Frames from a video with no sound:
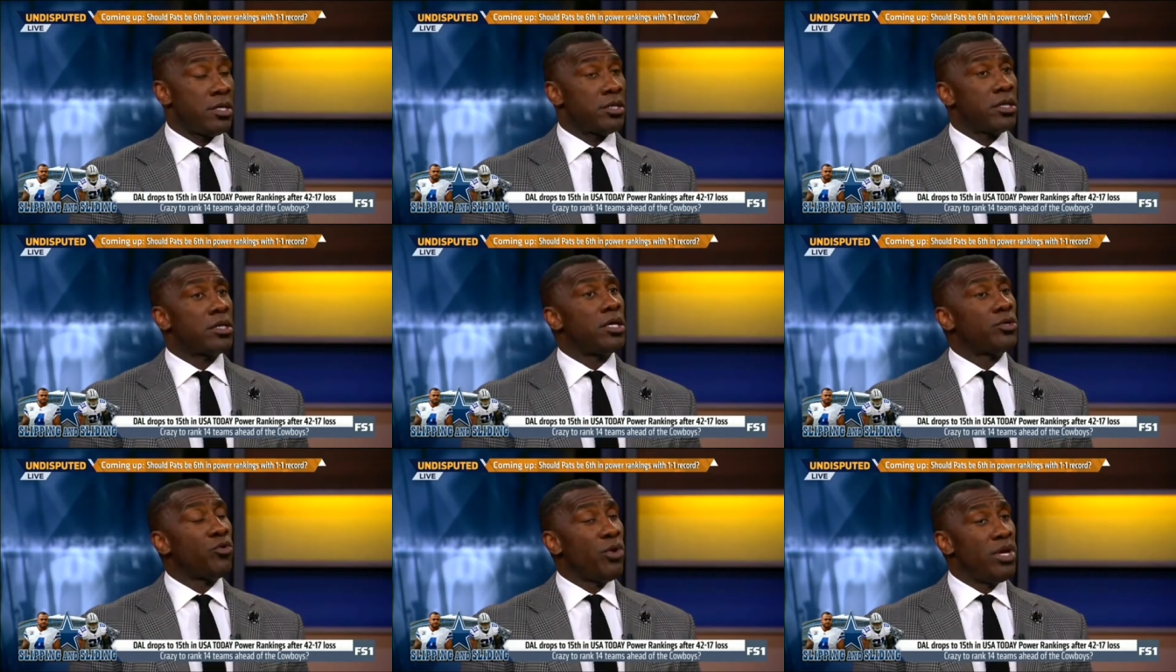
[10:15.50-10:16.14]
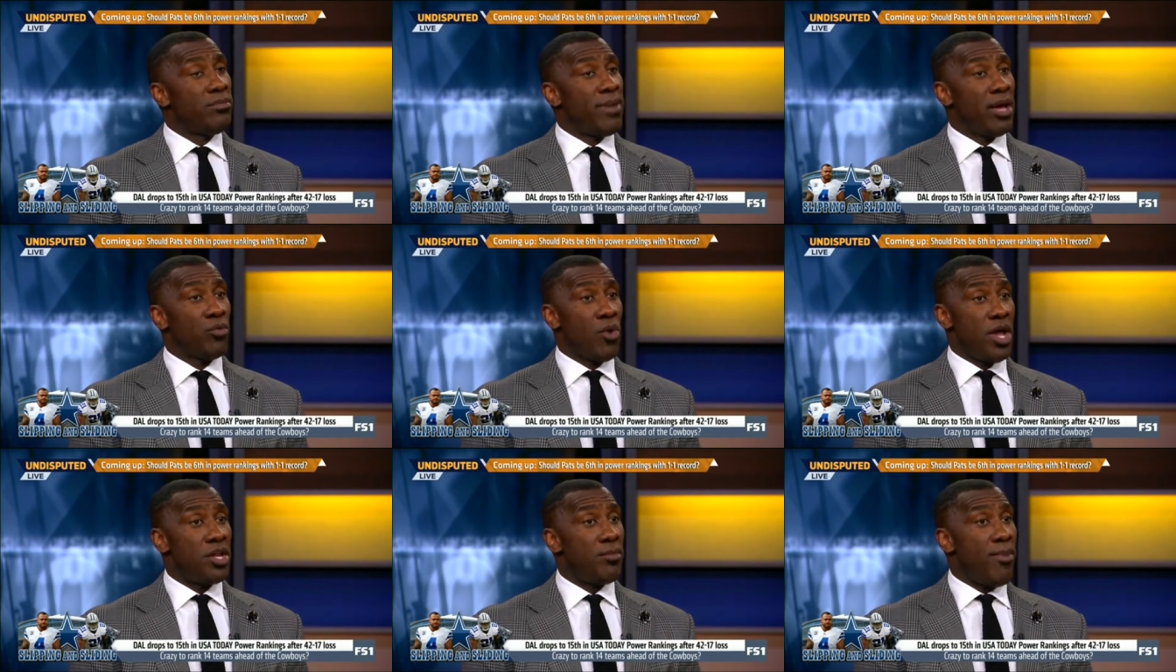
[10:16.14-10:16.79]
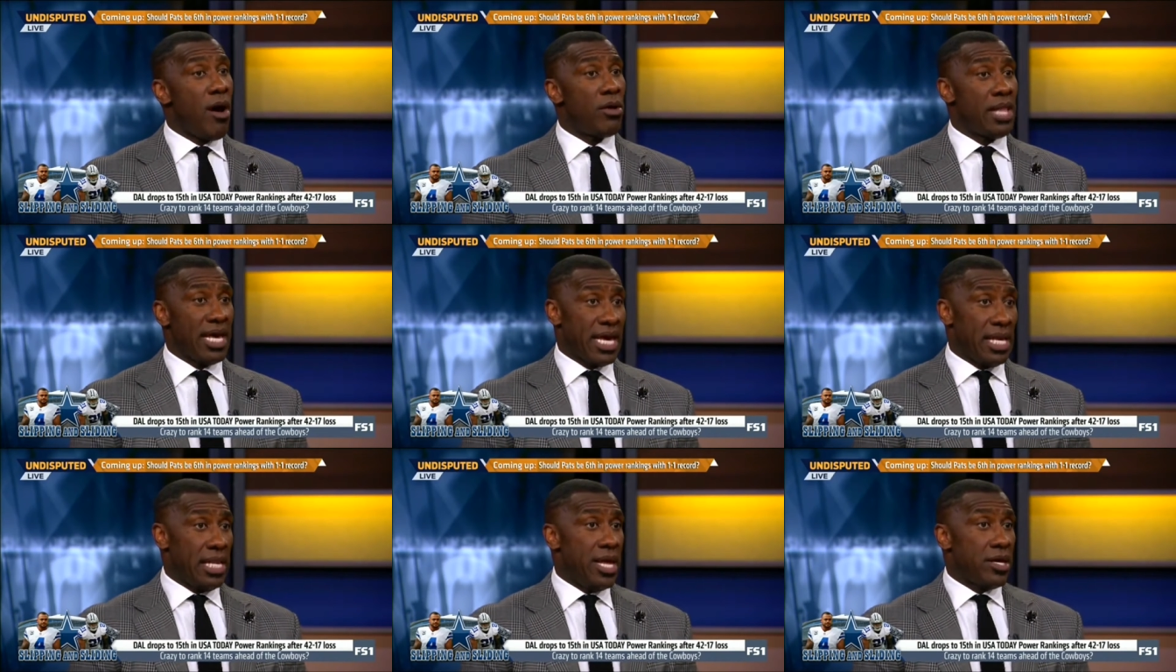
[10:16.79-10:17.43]
really? Could Green Bay run the
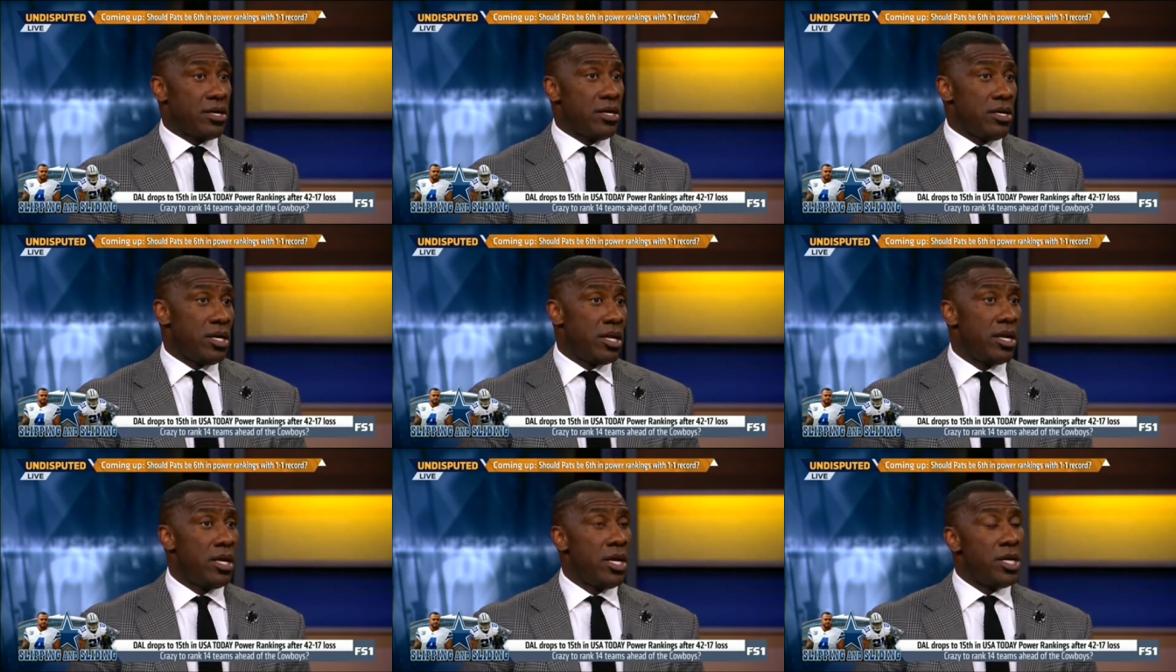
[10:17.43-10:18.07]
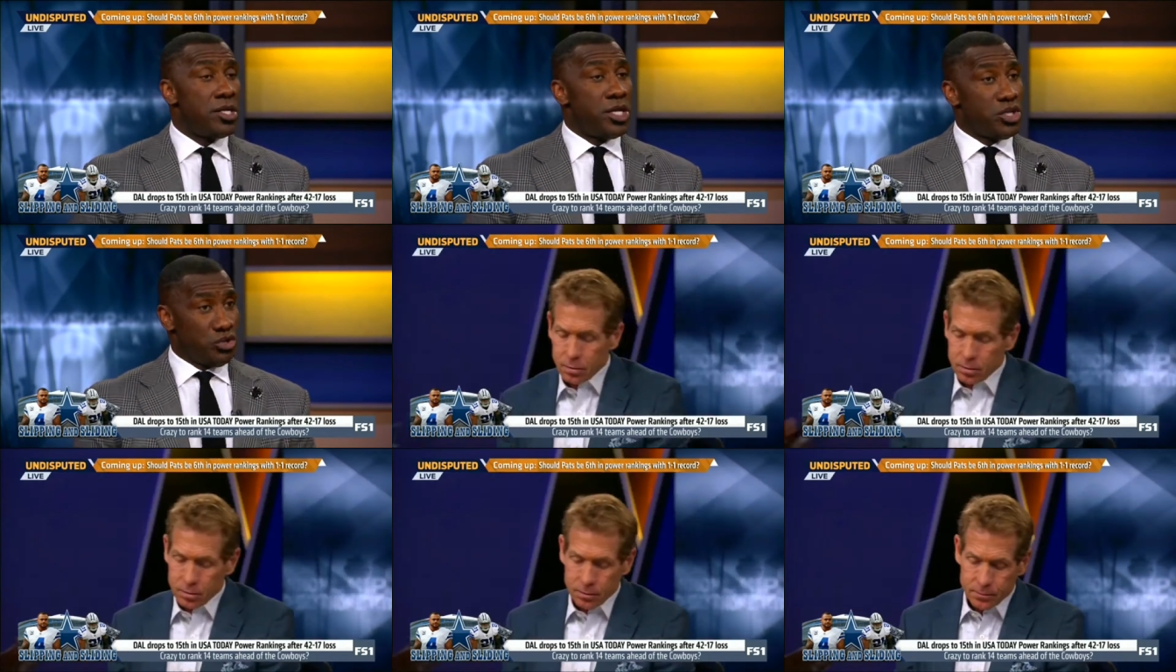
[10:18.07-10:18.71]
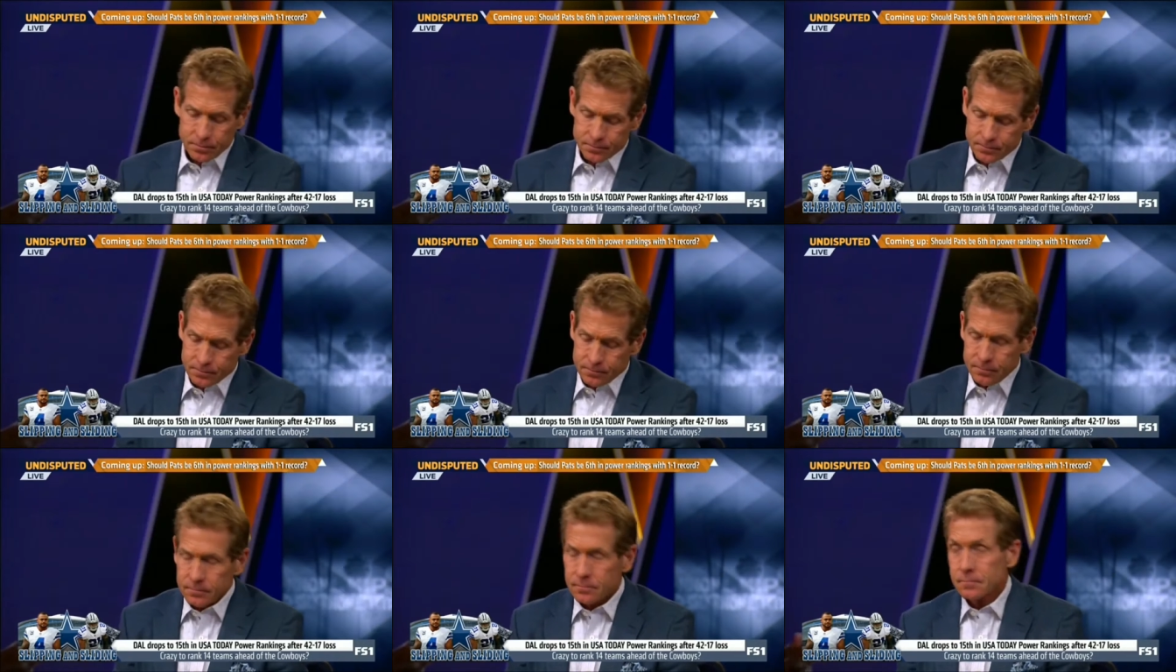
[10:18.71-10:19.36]
ball like Atlanta could? Did you see what
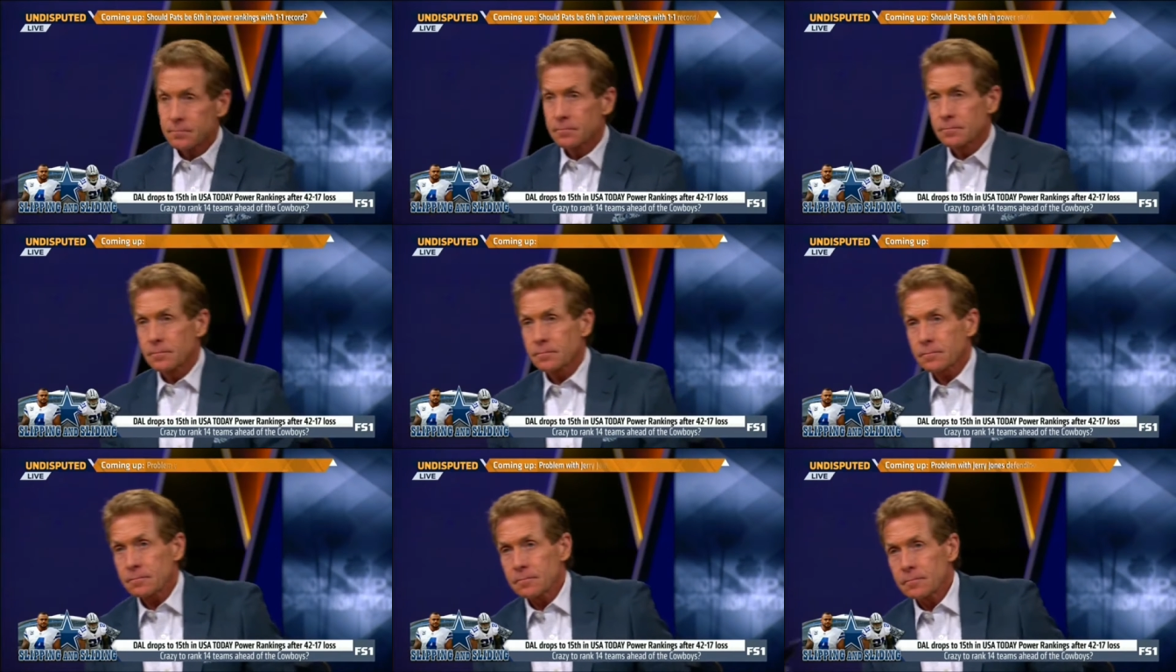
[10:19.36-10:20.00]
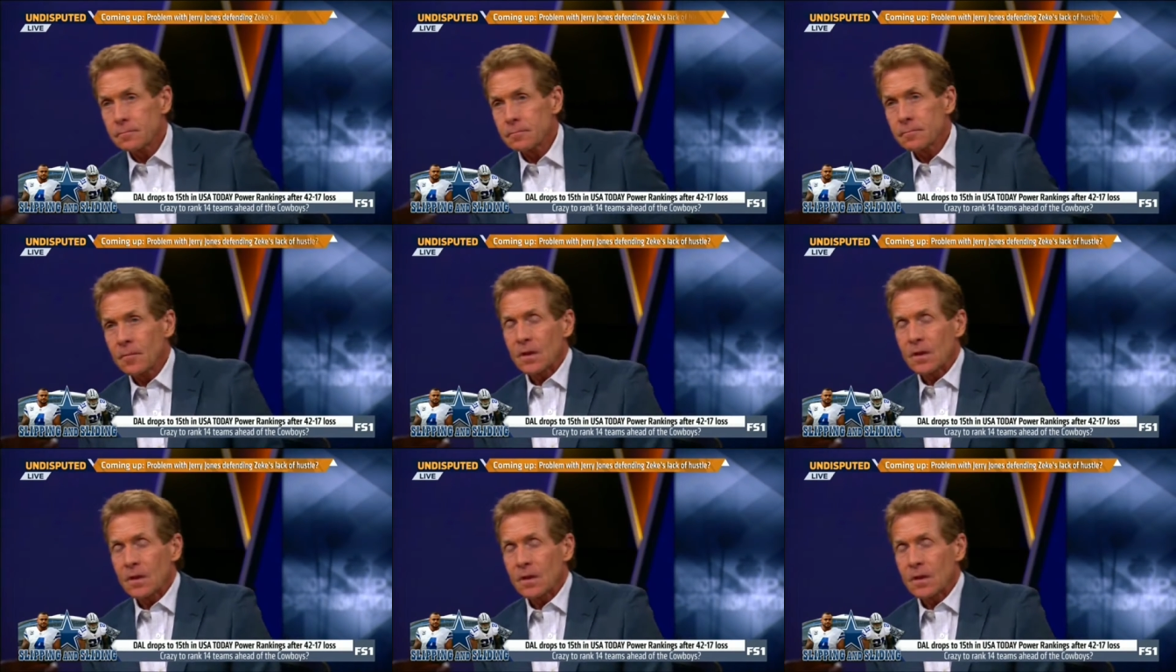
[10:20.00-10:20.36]
Tevin Coleman? Did you see